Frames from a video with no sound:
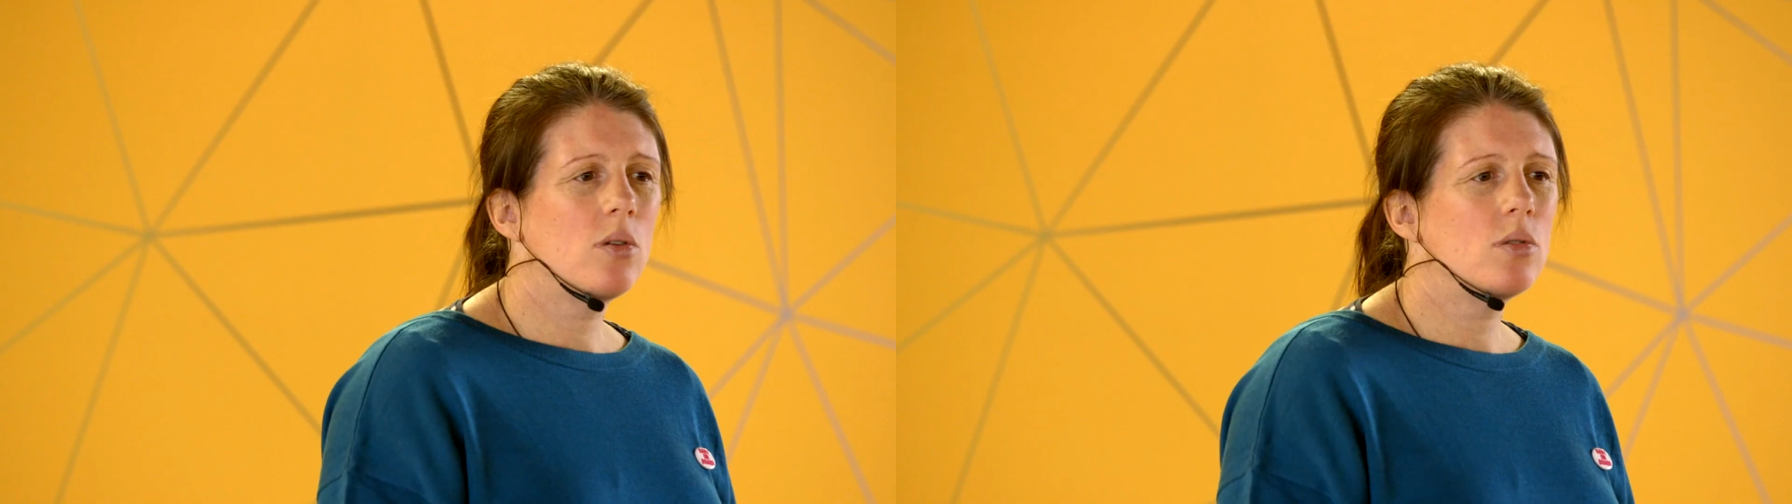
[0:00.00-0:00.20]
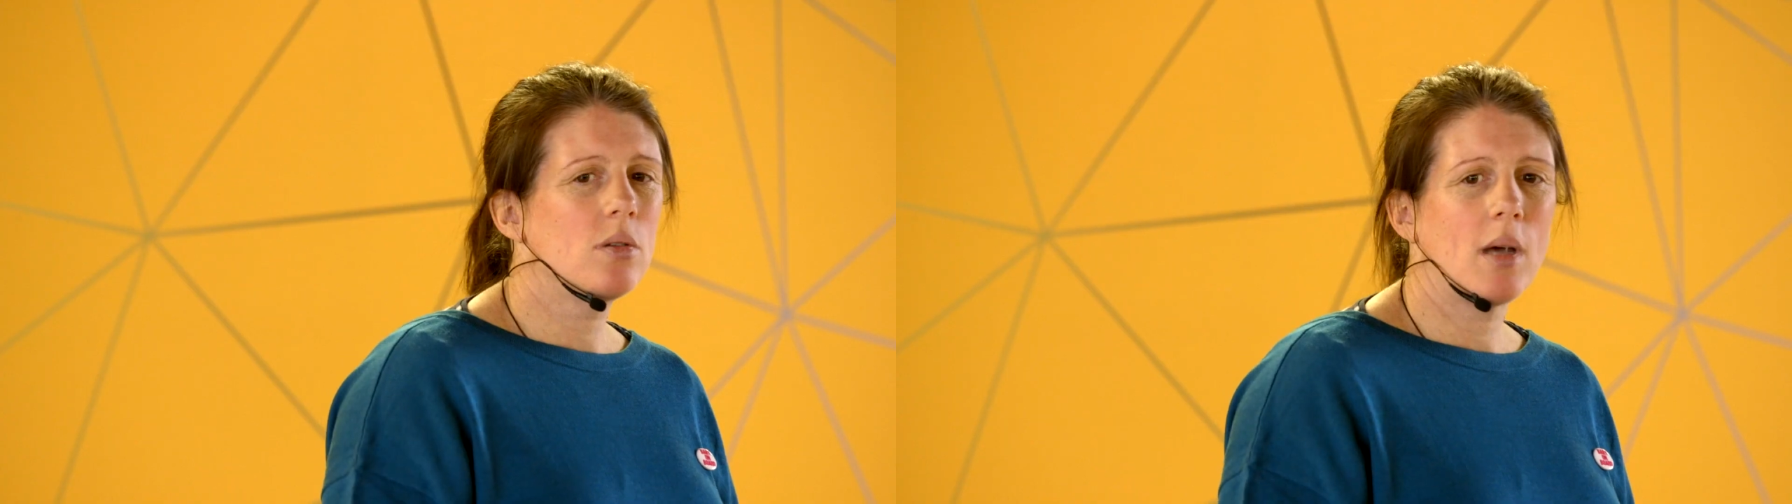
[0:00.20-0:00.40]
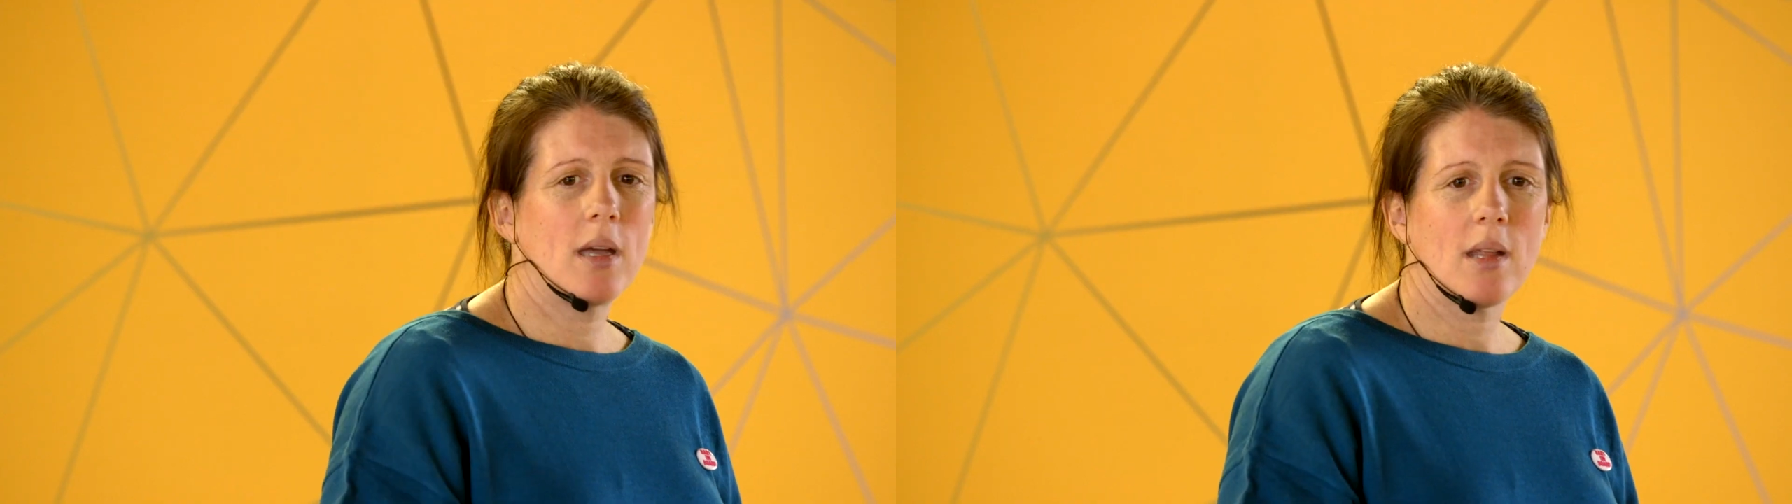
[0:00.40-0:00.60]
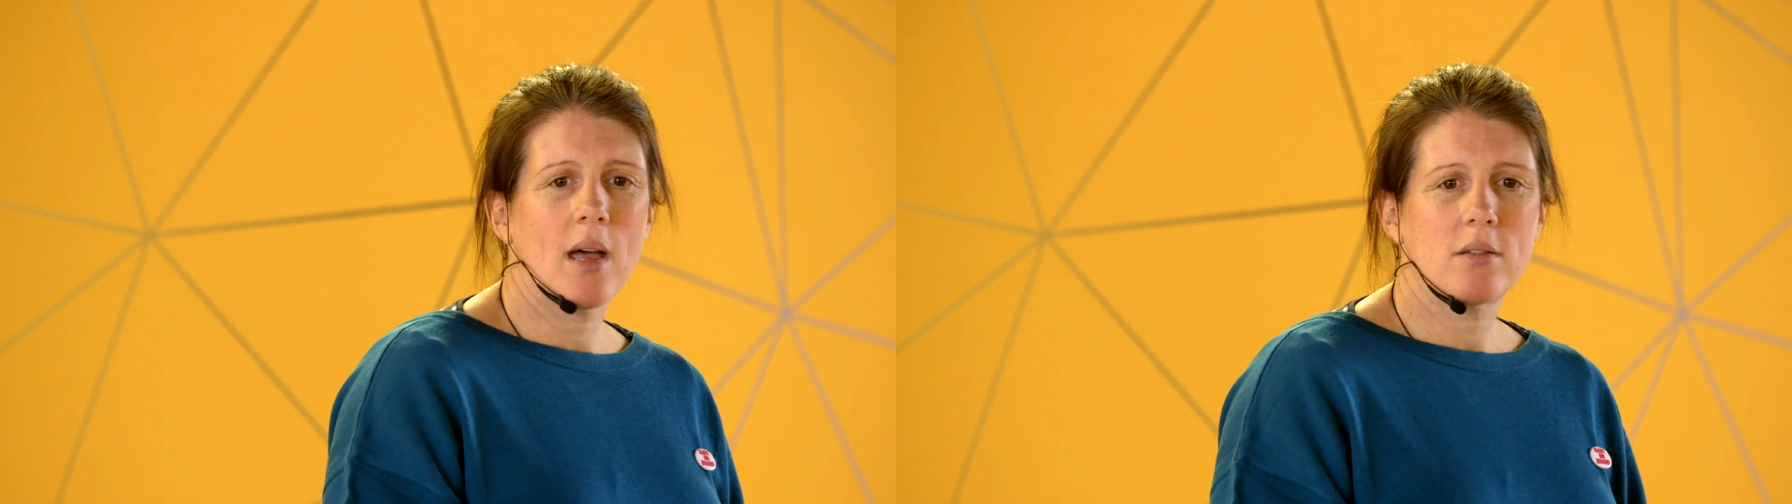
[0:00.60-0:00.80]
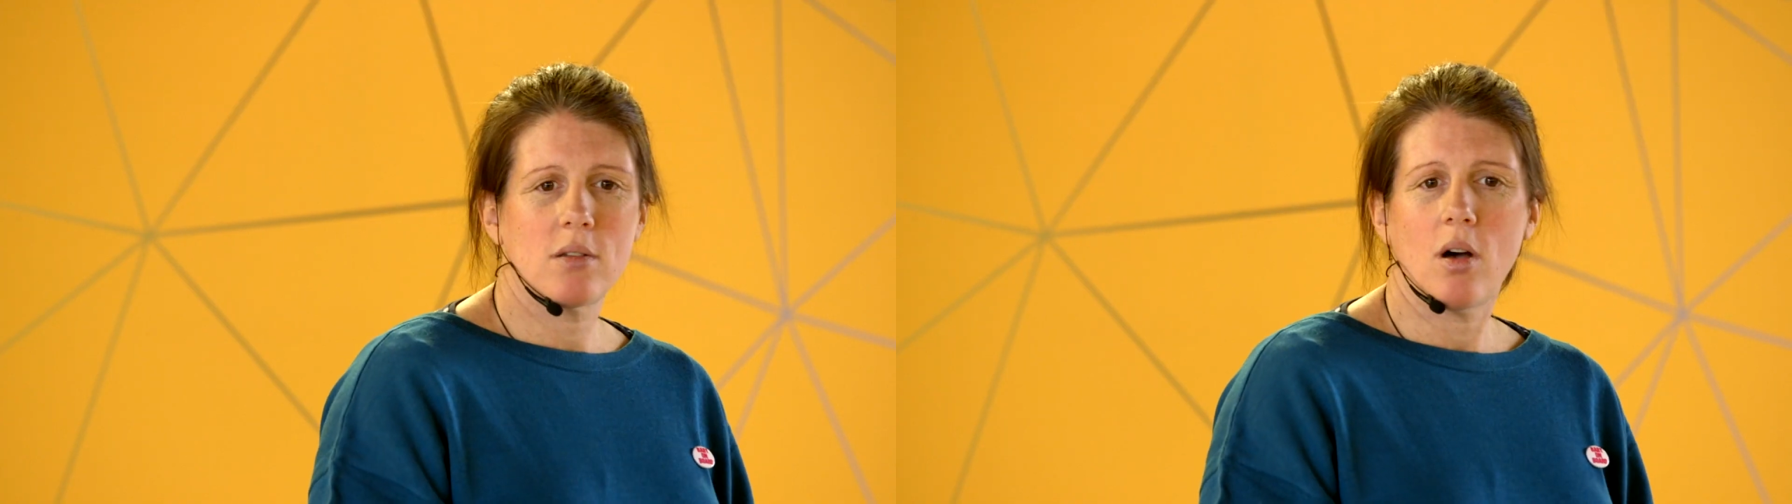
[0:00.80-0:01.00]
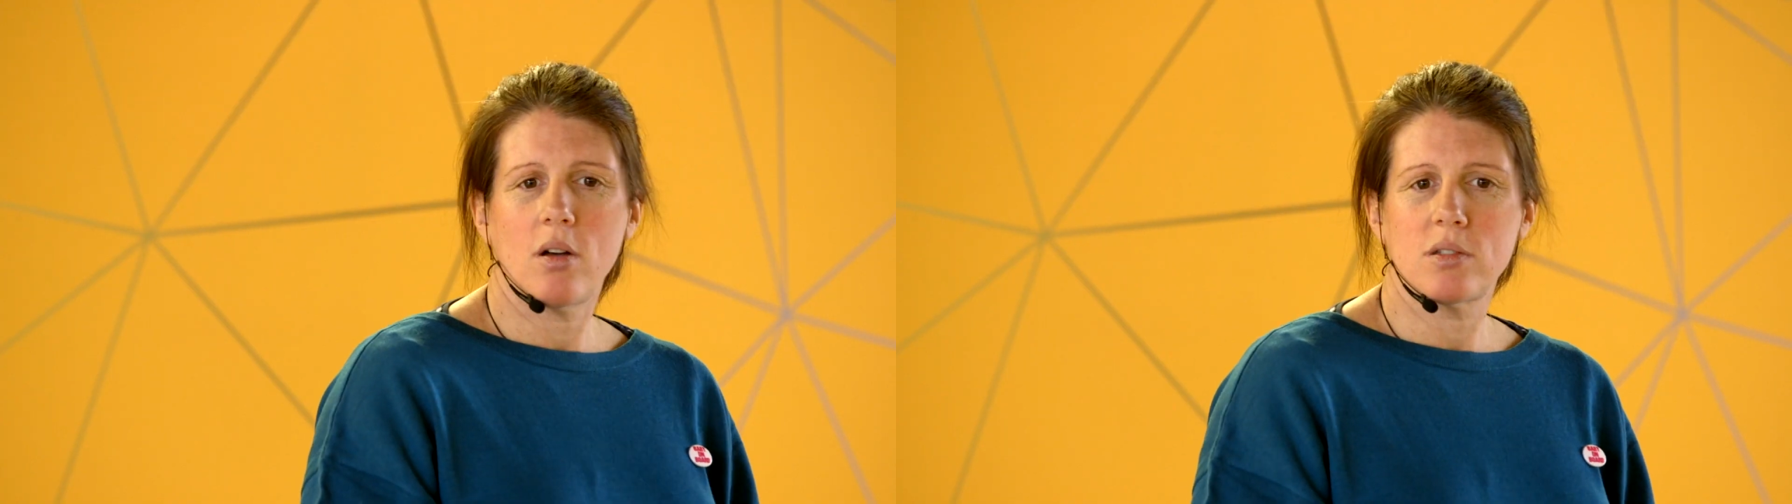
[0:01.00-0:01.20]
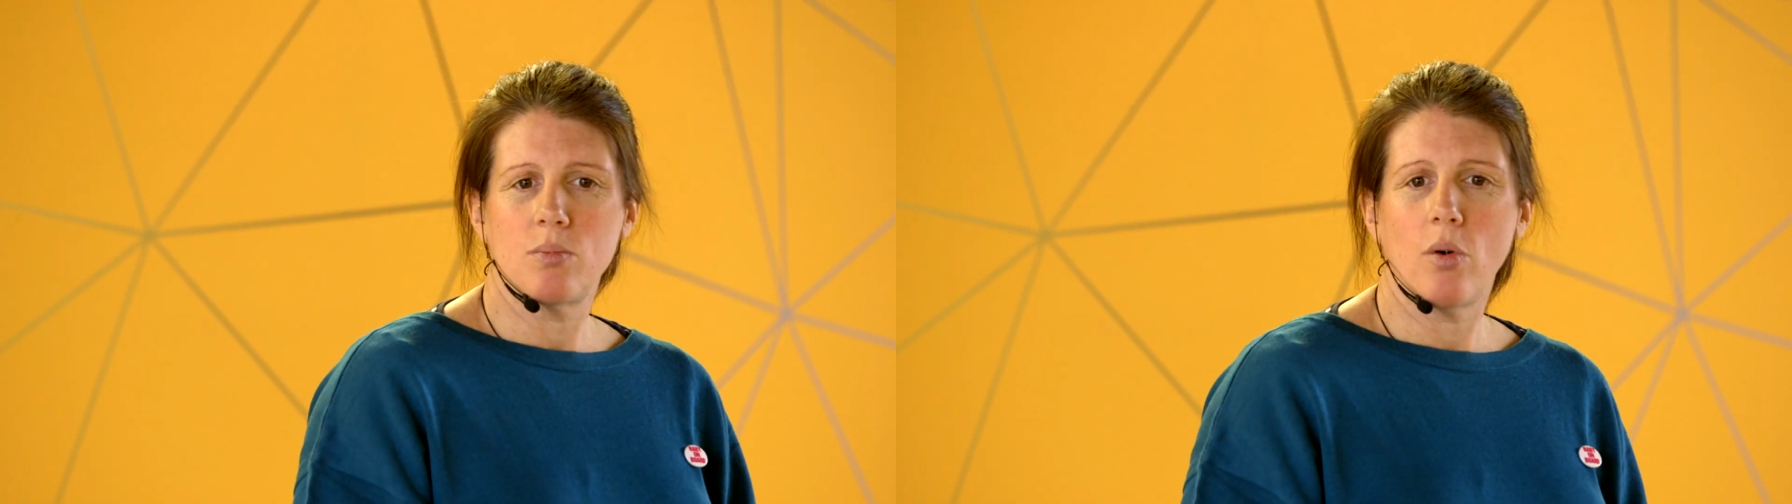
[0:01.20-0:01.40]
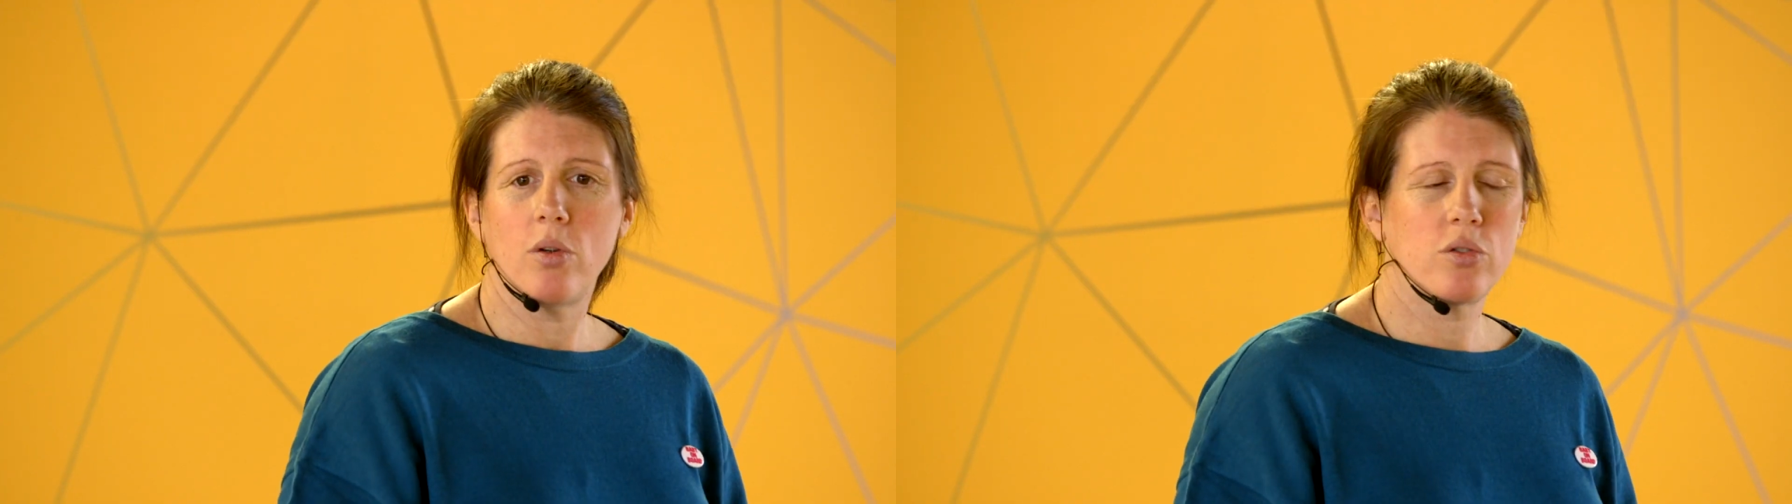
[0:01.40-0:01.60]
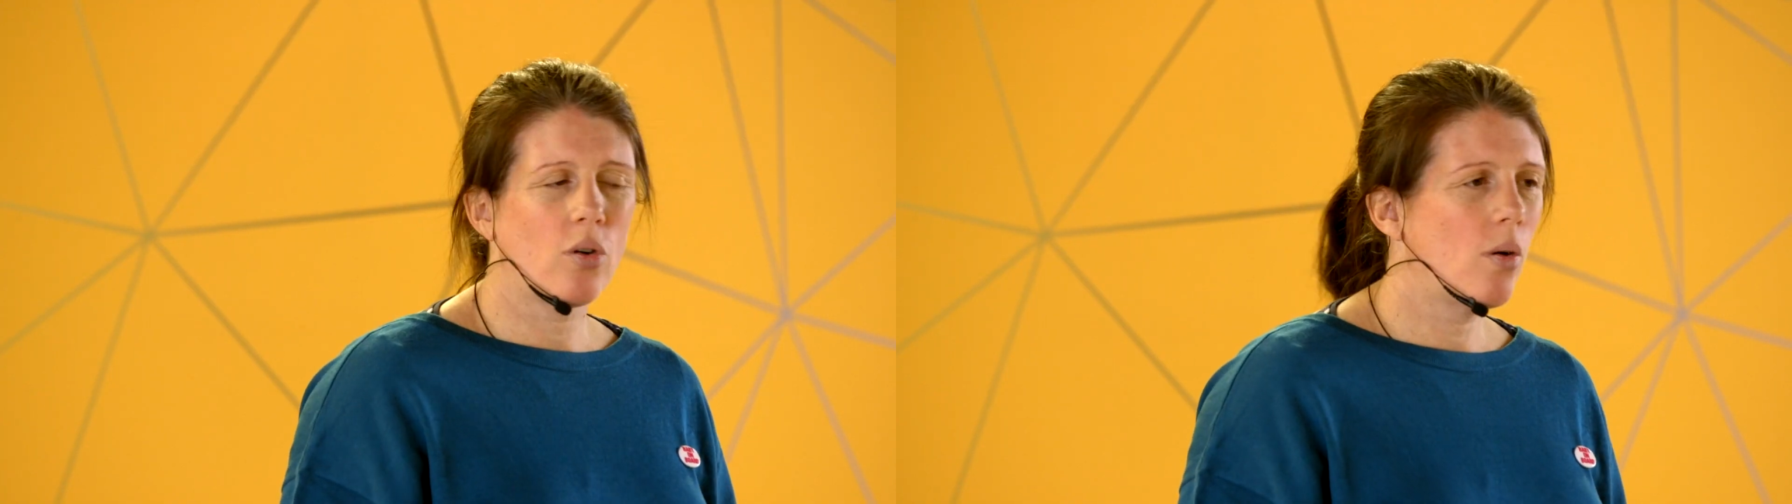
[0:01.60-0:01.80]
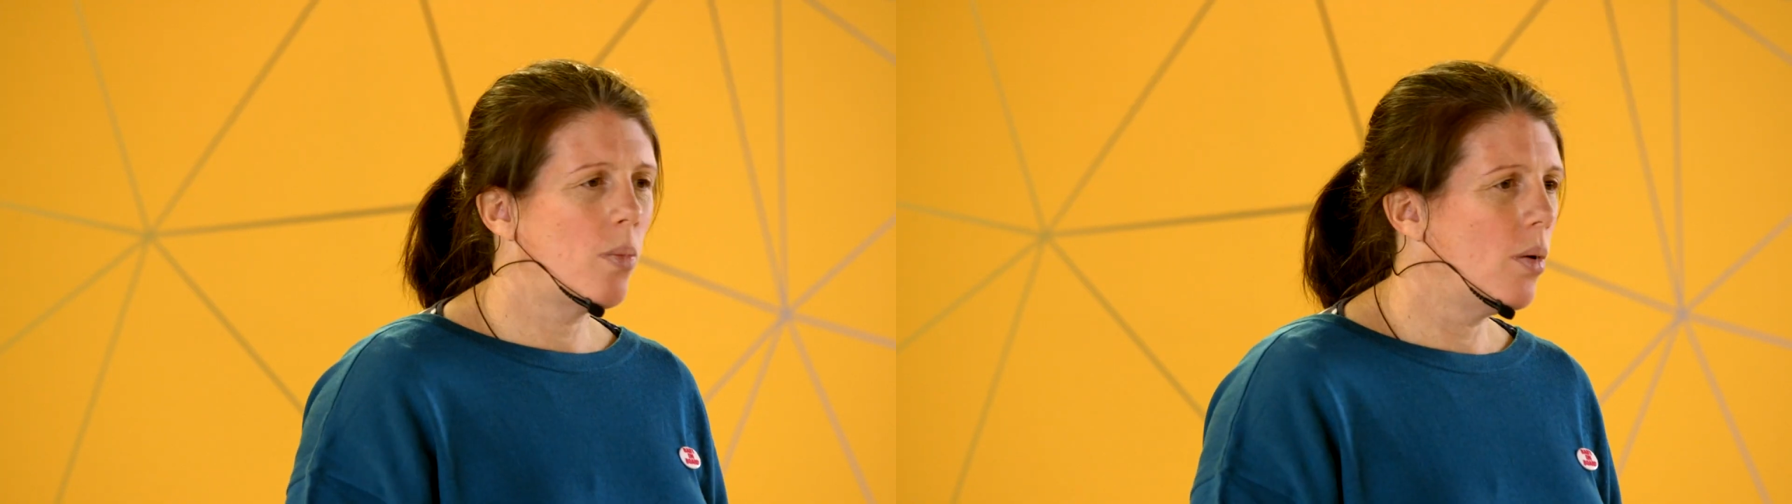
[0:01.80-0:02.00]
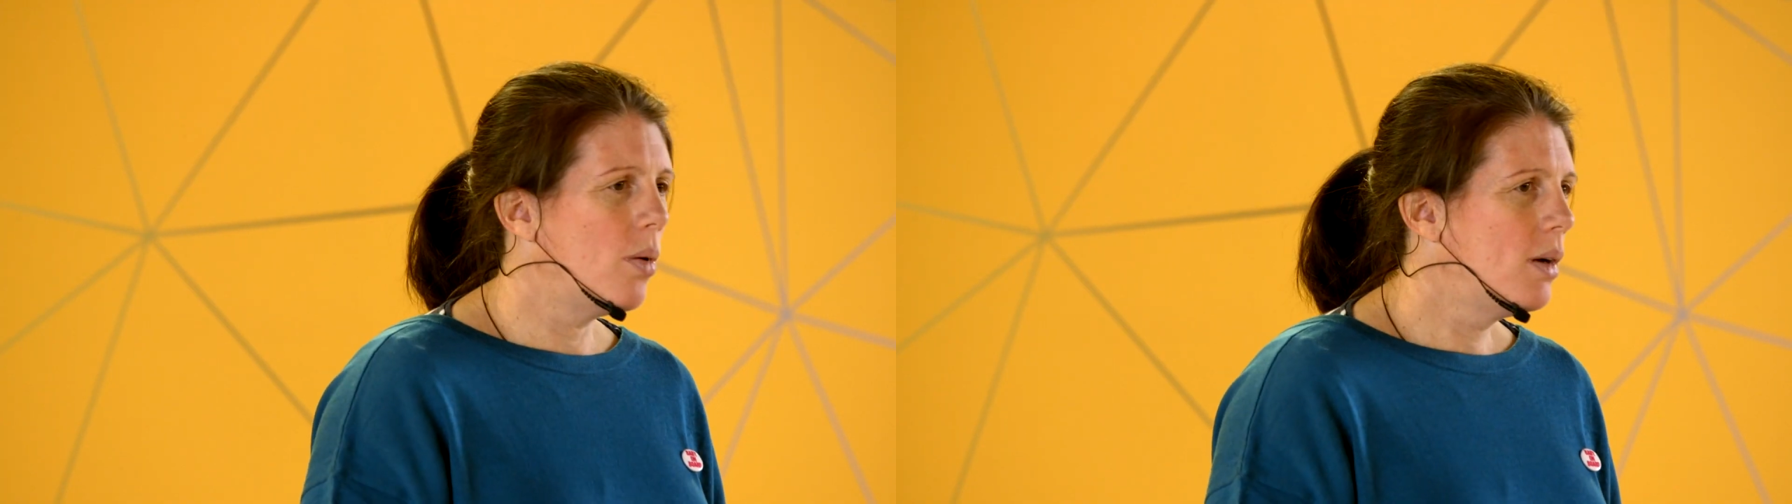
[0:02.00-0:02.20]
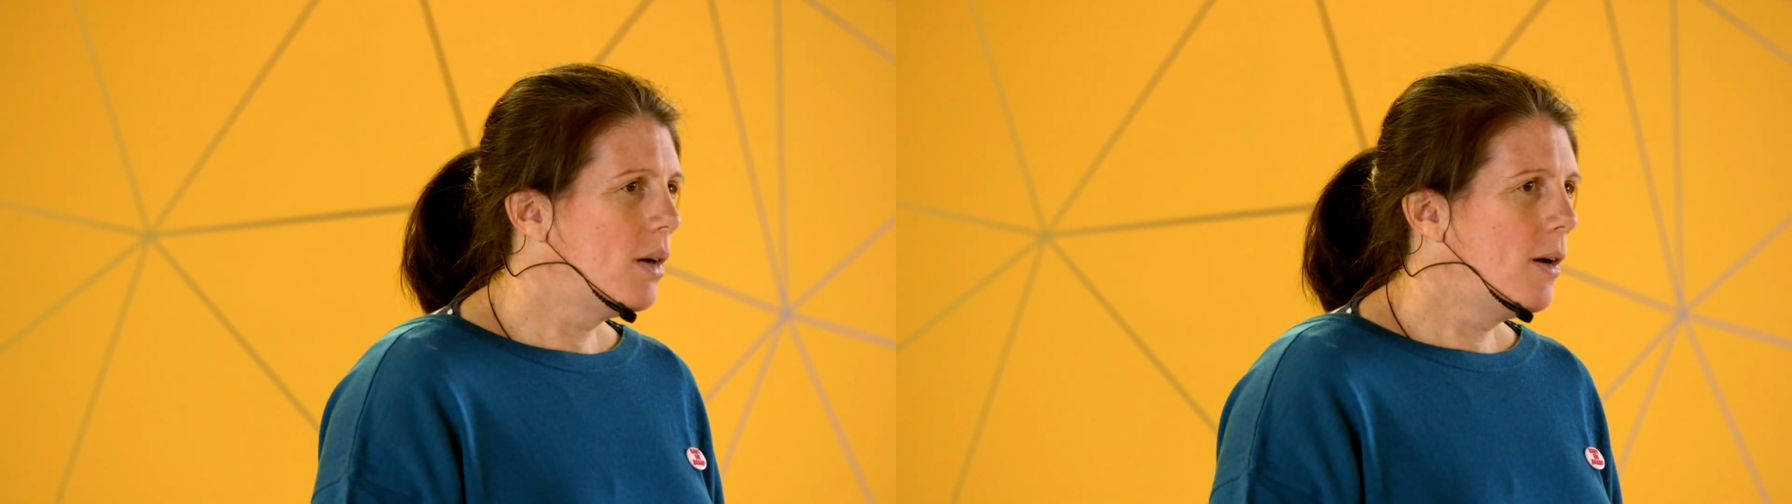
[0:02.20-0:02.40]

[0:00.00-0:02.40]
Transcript: do to make that task more enjoyable.